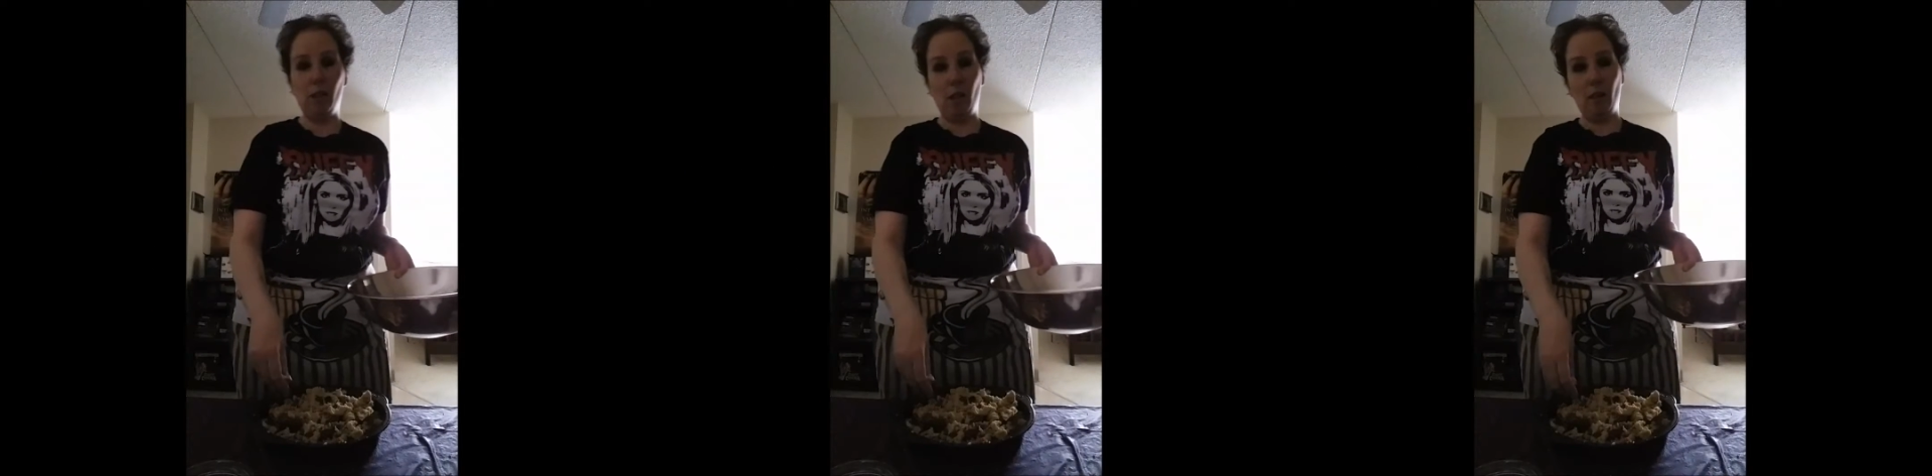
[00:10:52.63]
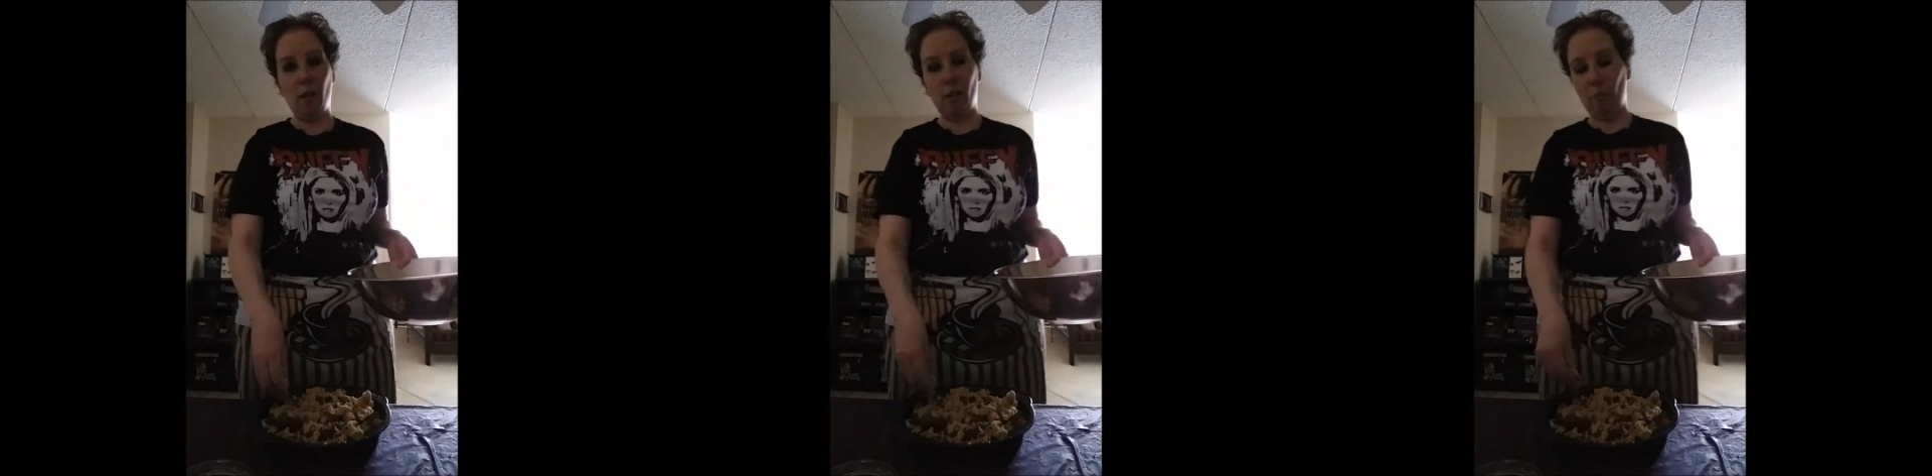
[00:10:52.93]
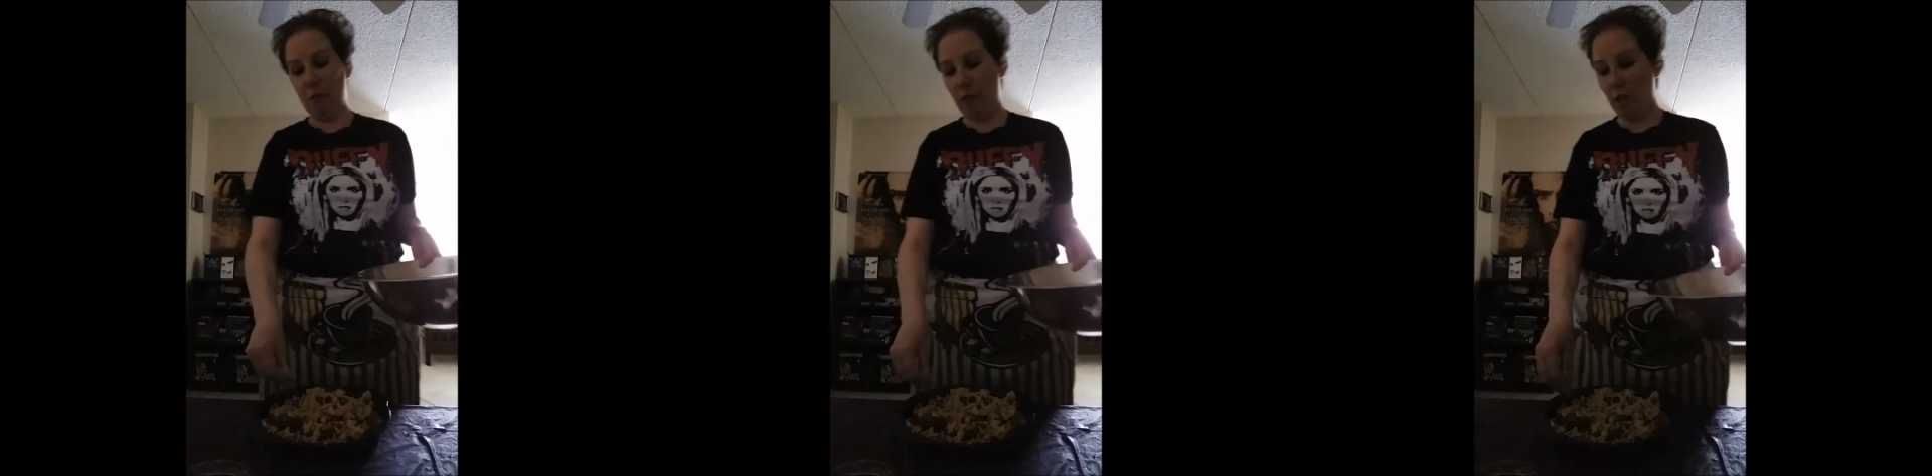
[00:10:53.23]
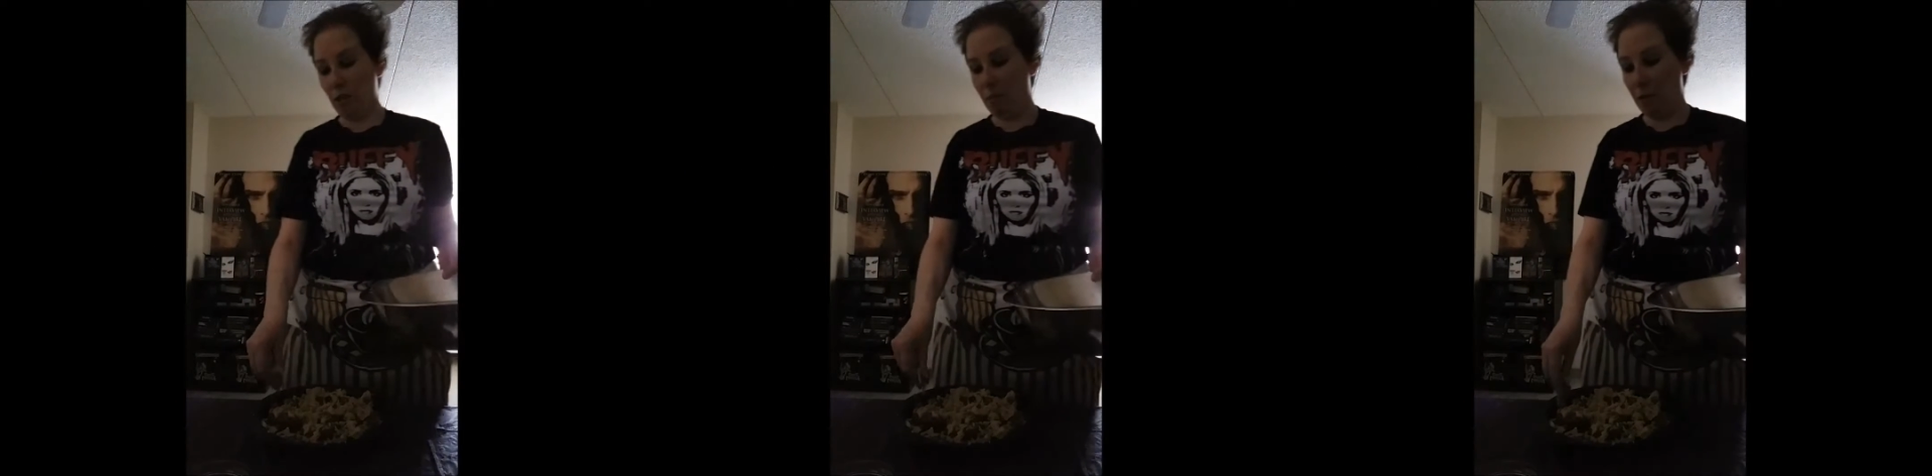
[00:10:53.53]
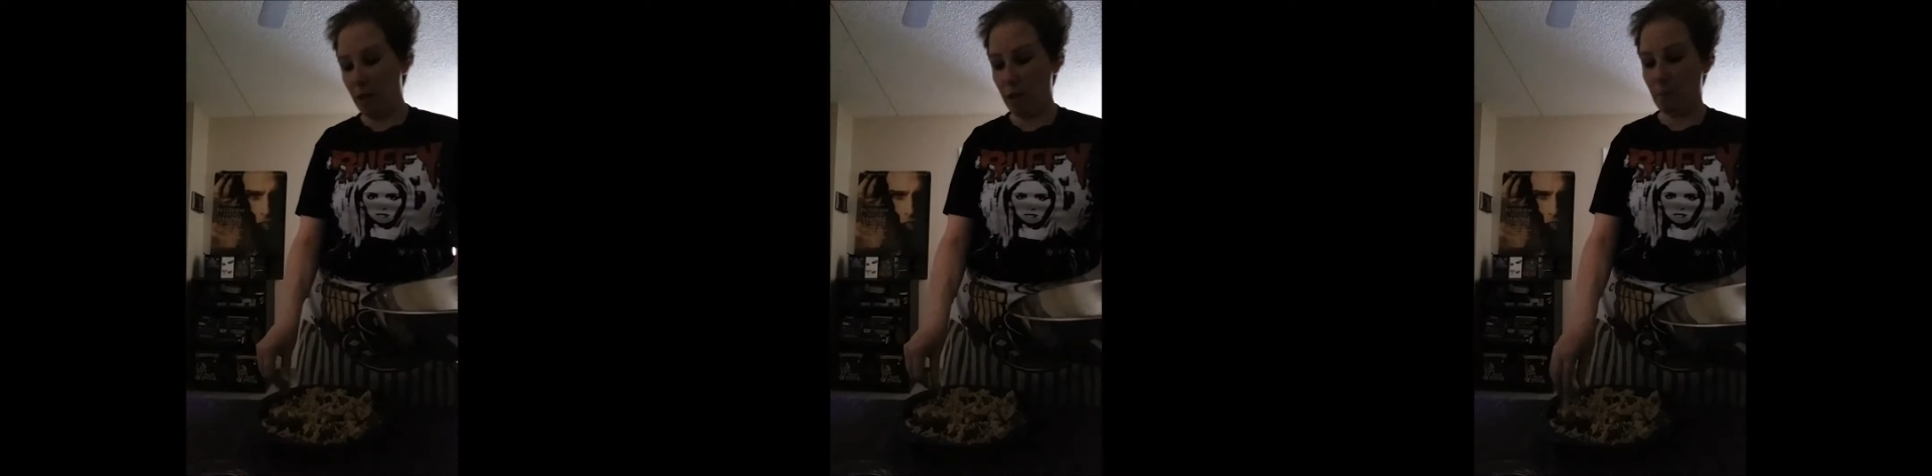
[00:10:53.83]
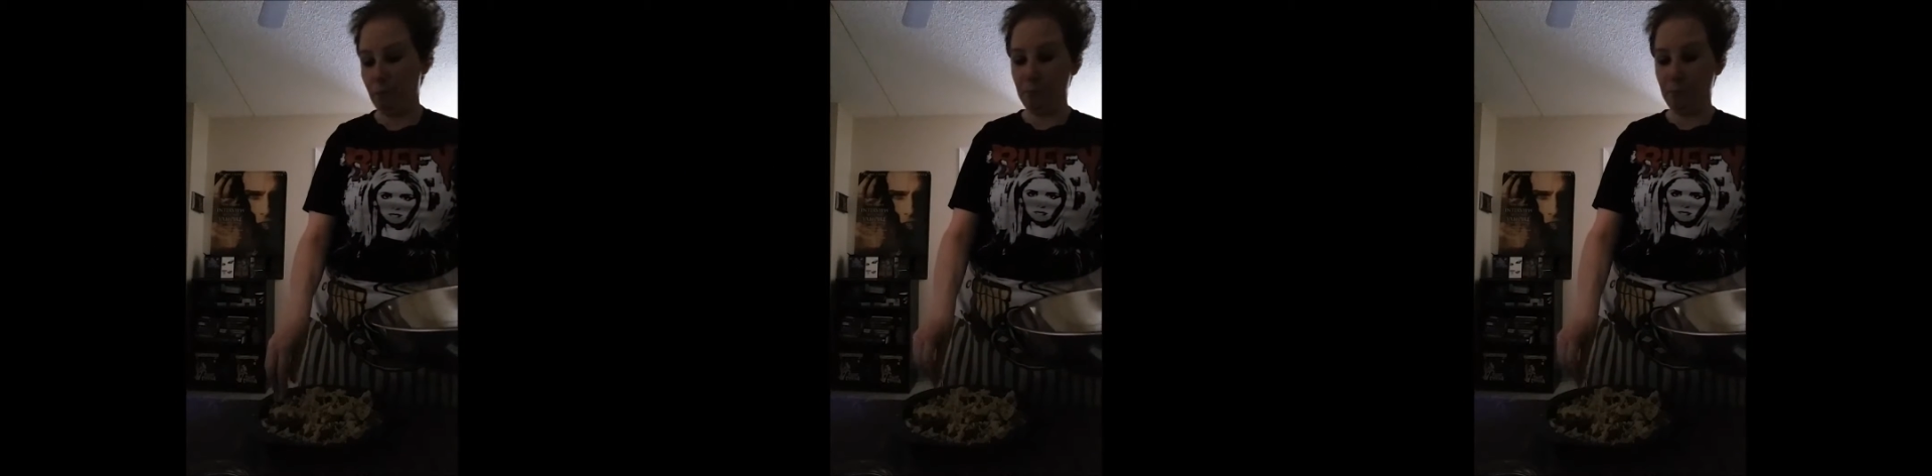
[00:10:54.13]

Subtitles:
in this movie to be